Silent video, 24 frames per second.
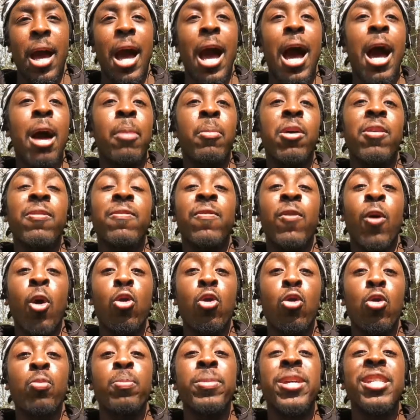I'm a
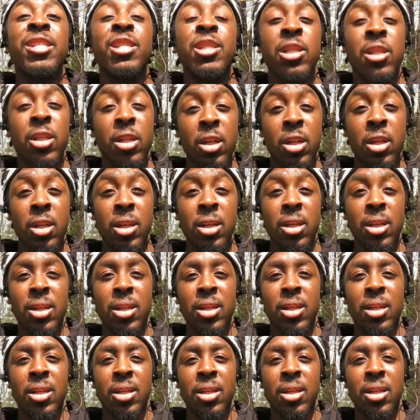vocal minister.
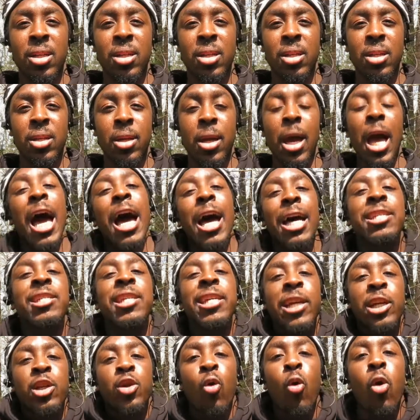What? I
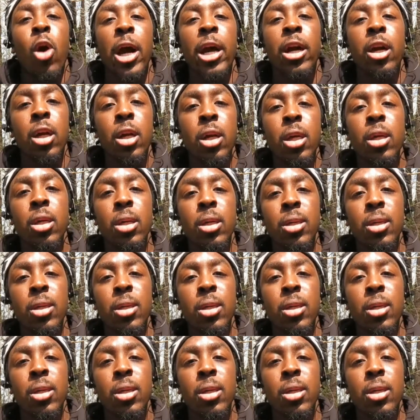sing in the choir.